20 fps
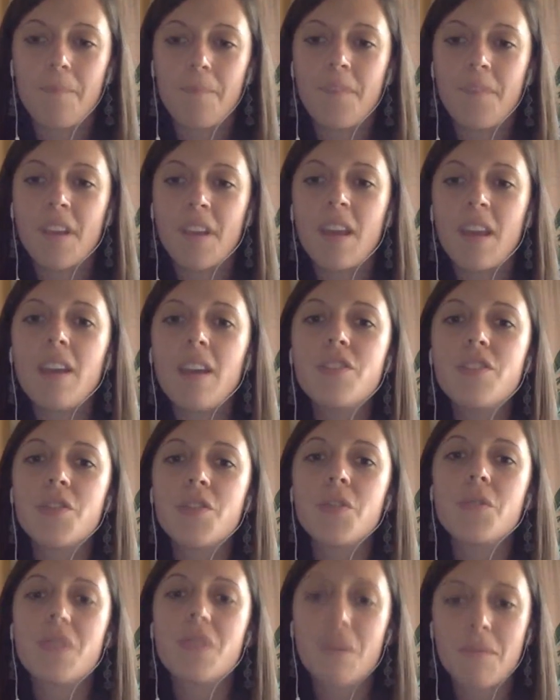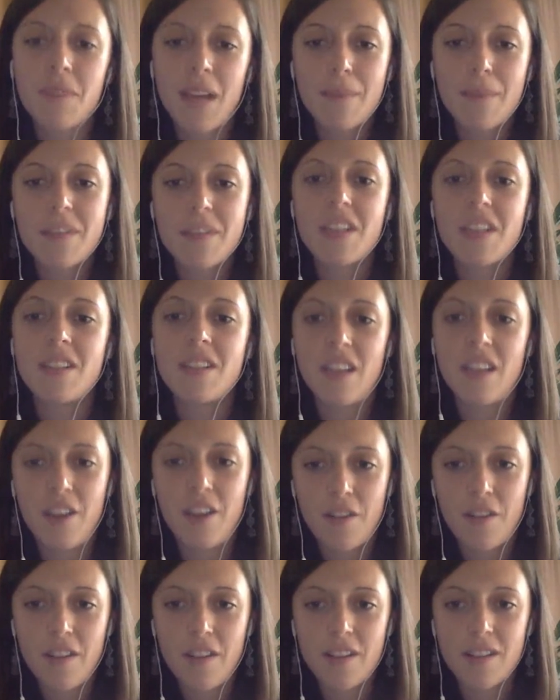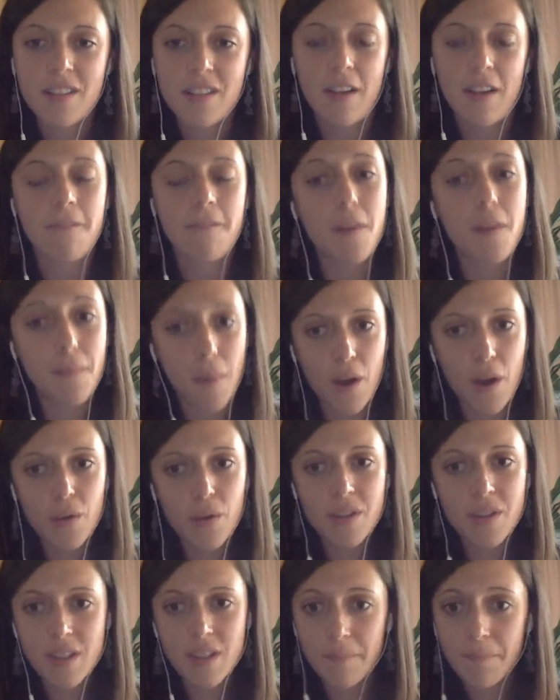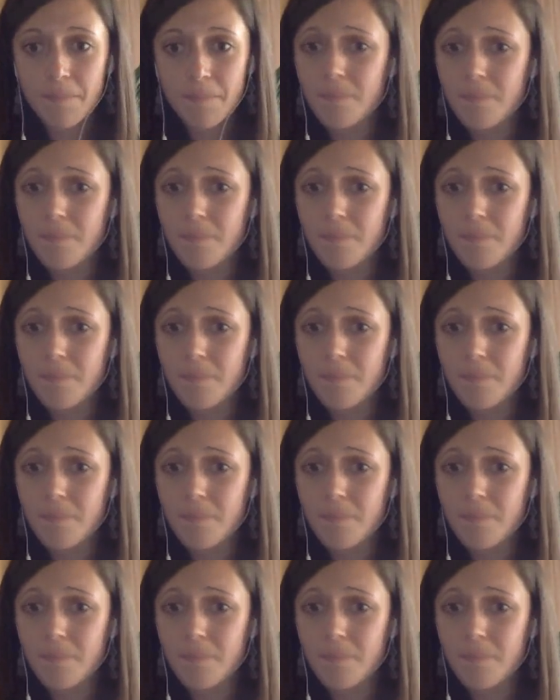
the kids who sometimes need to hear this stuff the most